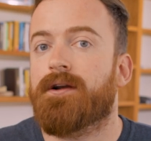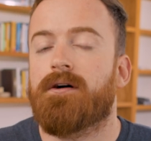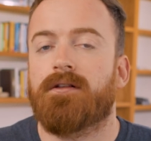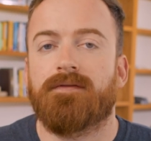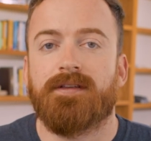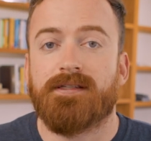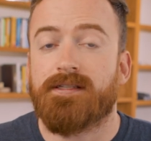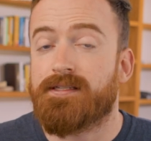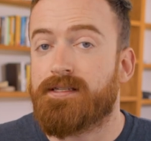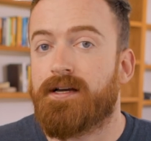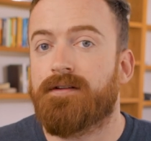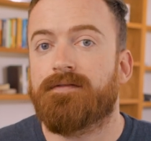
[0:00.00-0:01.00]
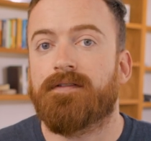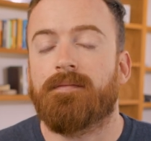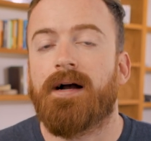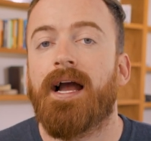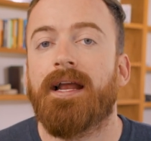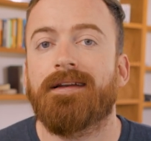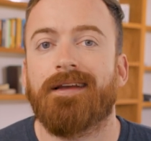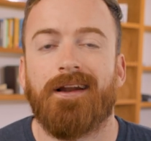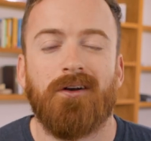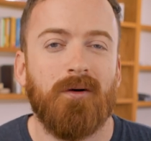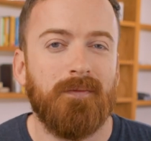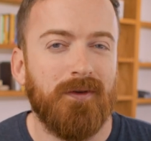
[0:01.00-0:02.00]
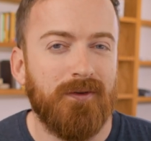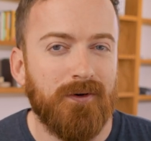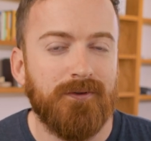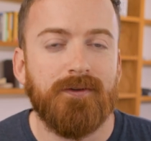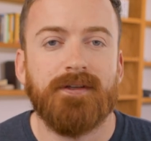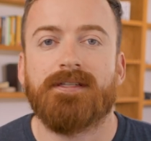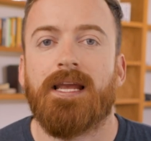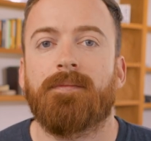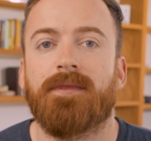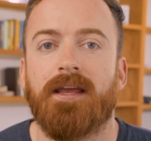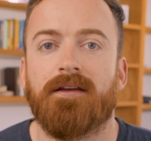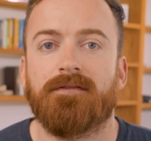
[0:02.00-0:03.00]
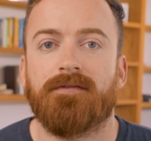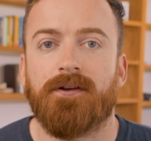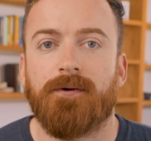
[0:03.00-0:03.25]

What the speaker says: all of this is done for mine, and I hope you'll do the same thing for